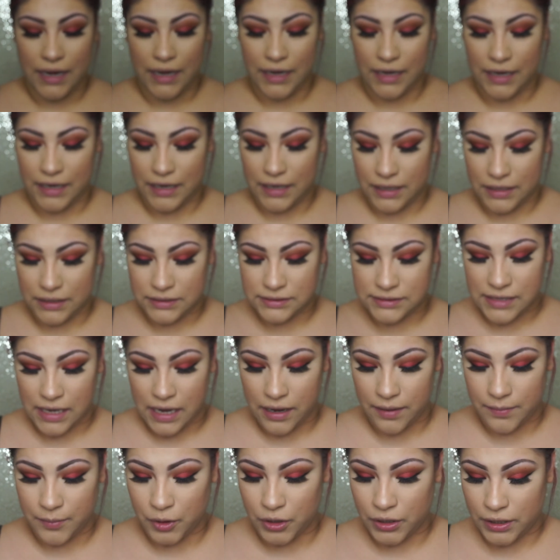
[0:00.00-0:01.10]
And
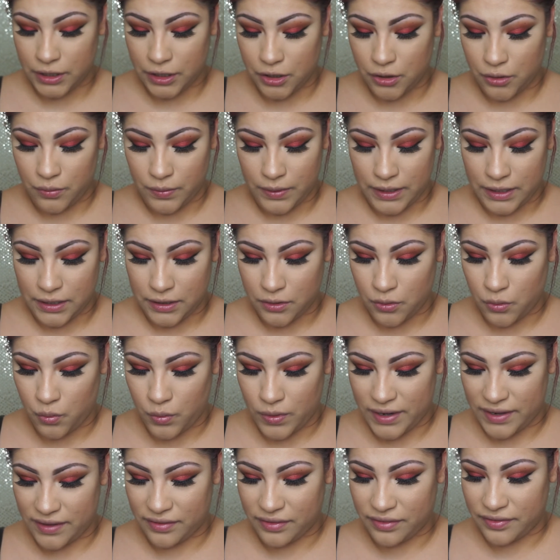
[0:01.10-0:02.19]
I'm going to go in
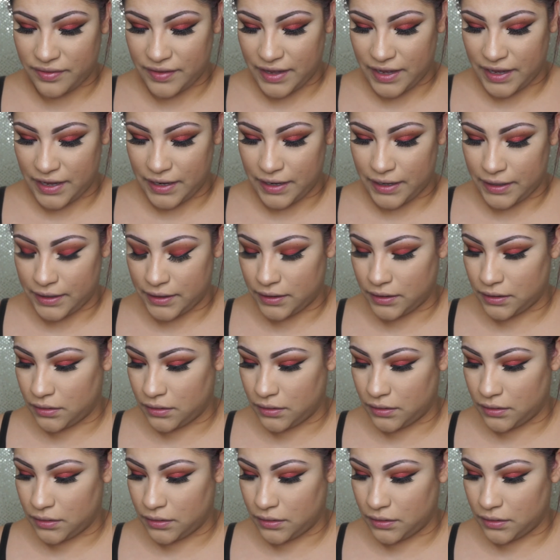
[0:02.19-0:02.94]
with a